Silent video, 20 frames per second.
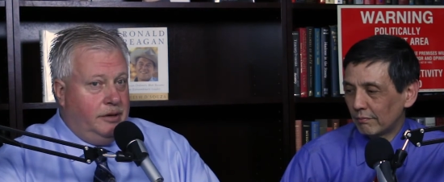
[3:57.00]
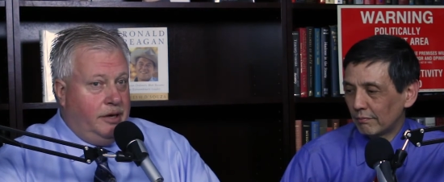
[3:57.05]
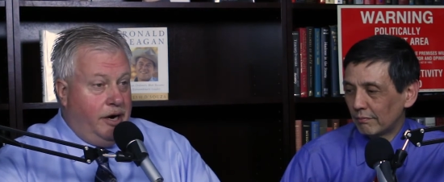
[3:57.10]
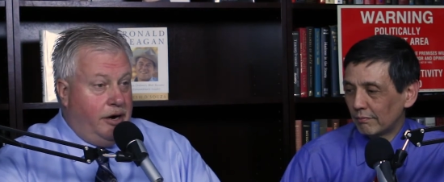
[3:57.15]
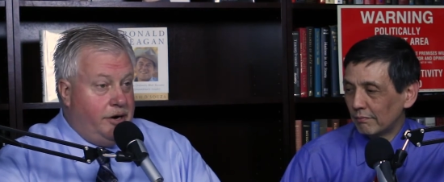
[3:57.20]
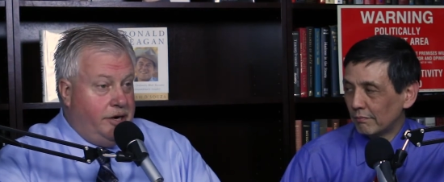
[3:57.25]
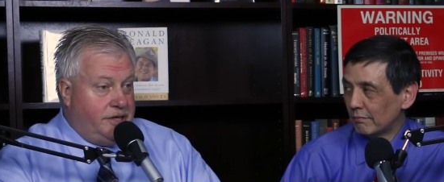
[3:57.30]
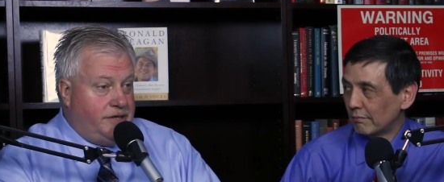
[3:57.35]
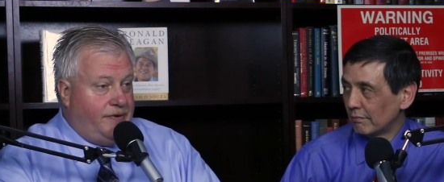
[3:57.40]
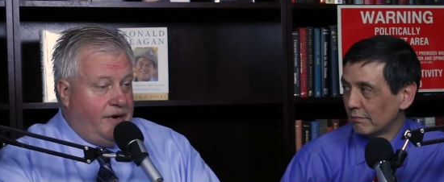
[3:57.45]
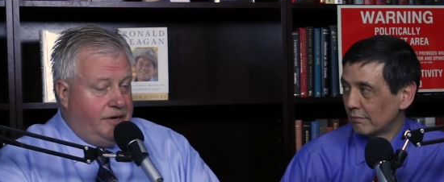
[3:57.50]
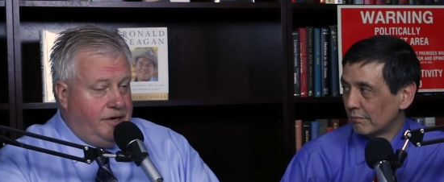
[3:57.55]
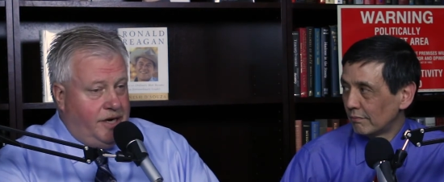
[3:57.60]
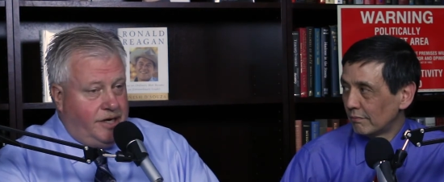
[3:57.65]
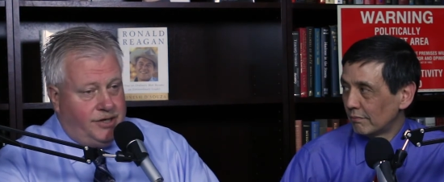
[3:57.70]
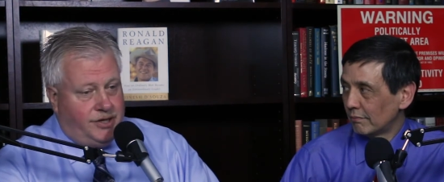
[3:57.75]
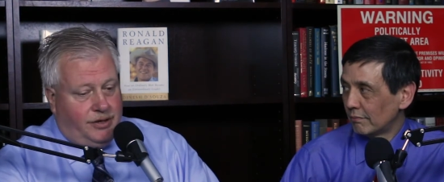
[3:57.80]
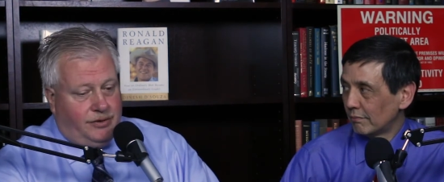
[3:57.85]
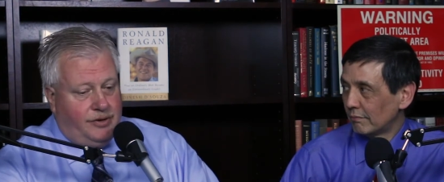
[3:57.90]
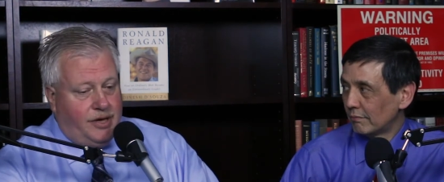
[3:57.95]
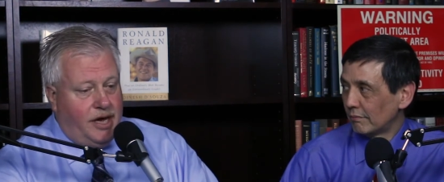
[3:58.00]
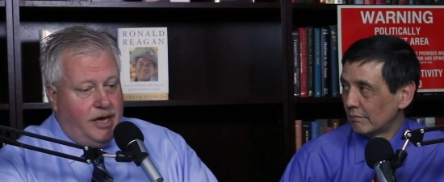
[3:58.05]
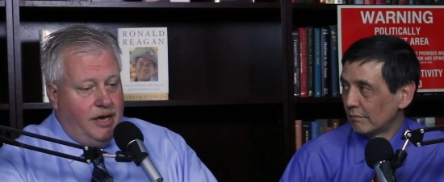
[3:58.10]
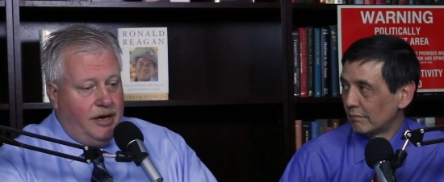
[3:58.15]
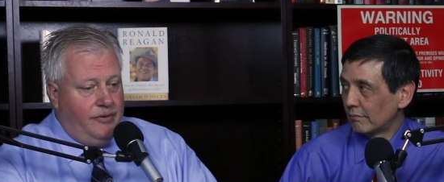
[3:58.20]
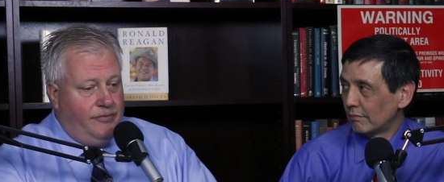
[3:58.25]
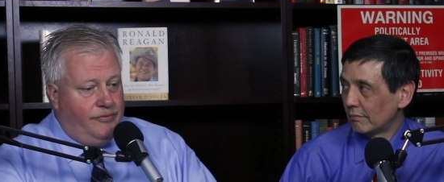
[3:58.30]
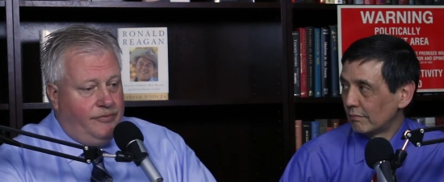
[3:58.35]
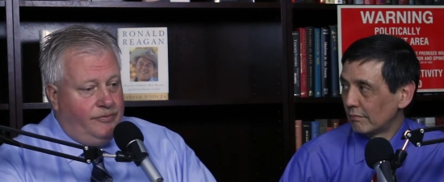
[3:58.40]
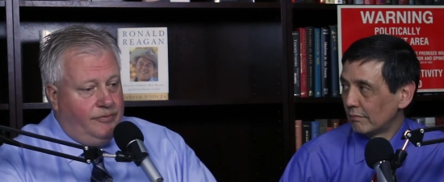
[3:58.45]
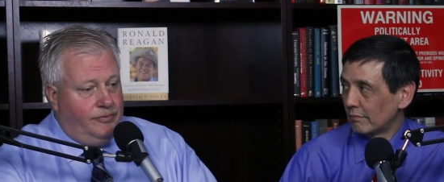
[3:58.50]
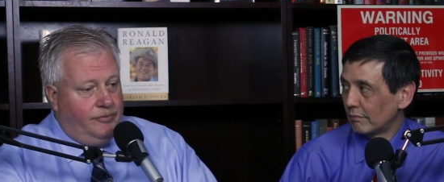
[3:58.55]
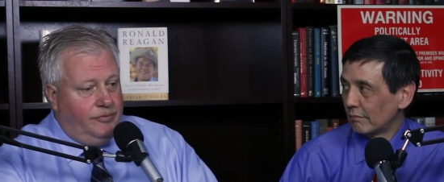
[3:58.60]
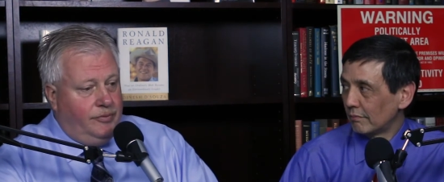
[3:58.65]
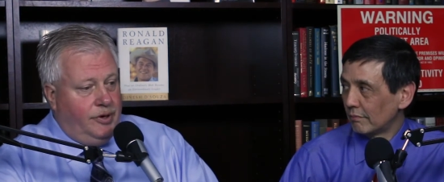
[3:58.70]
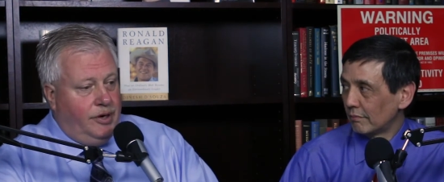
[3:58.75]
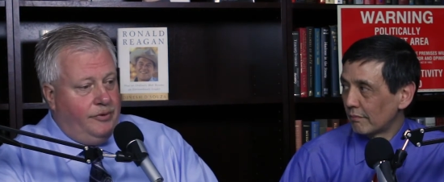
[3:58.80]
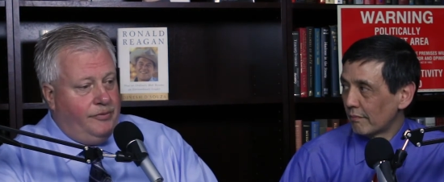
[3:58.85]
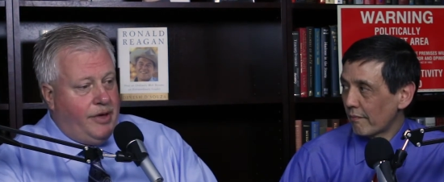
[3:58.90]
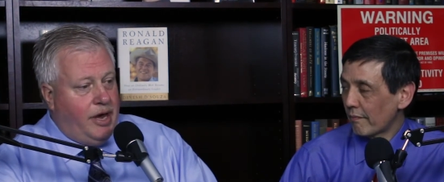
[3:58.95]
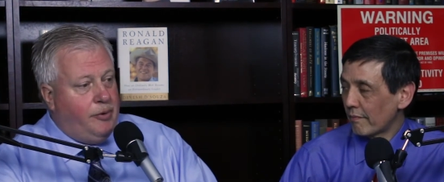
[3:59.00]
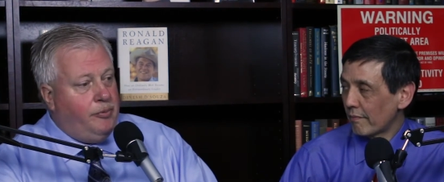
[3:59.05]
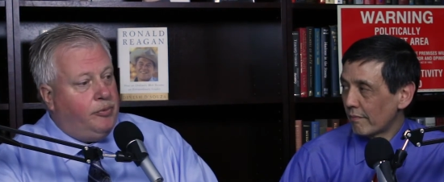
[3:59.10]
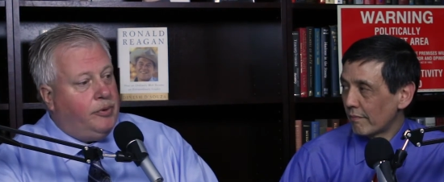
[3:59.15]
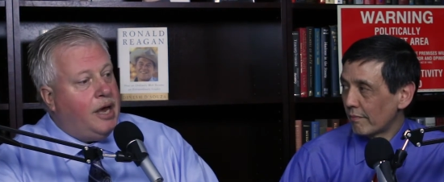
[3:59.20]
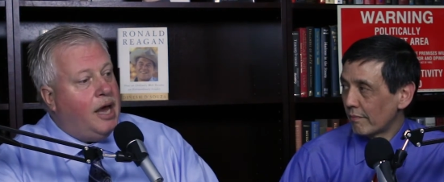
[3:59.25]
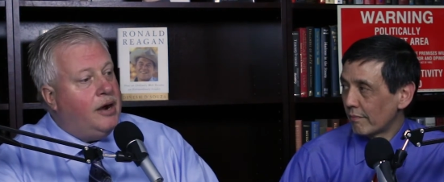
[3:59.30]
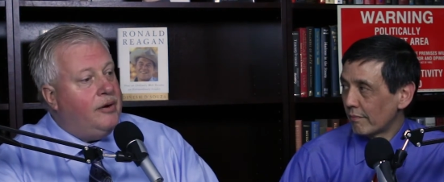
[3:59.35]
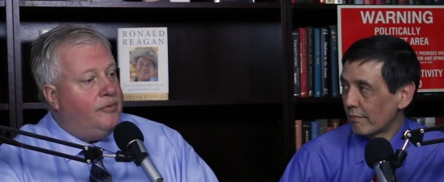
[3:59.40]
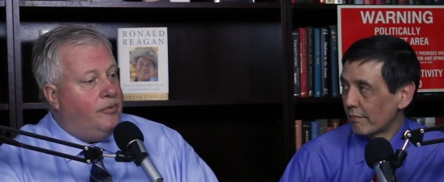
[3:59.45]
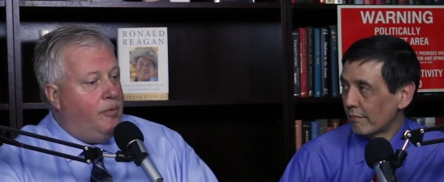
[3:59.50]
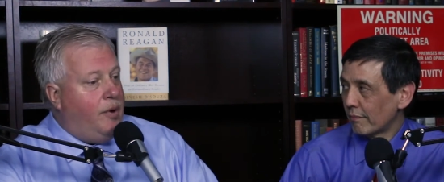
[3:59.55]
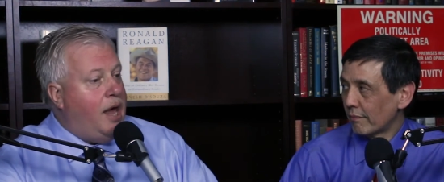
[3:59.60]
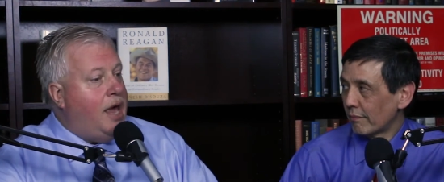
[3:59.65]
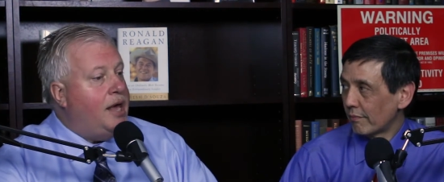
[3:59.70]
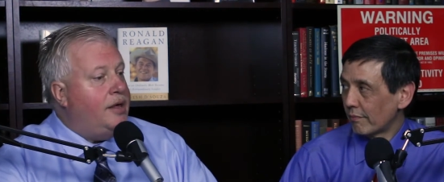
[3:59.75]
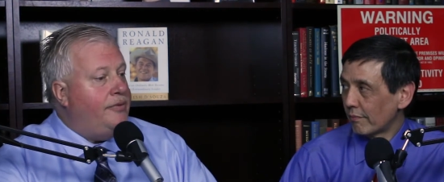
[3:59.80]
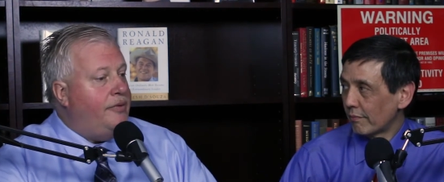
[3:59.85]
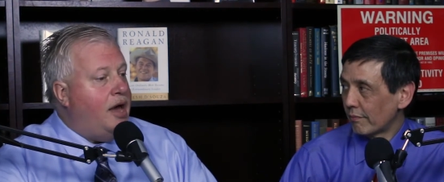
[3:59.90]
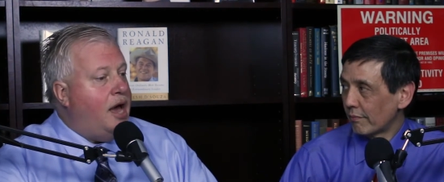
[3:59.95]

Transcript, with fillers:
Speaker 1: Heritage Foundation, they kind of ran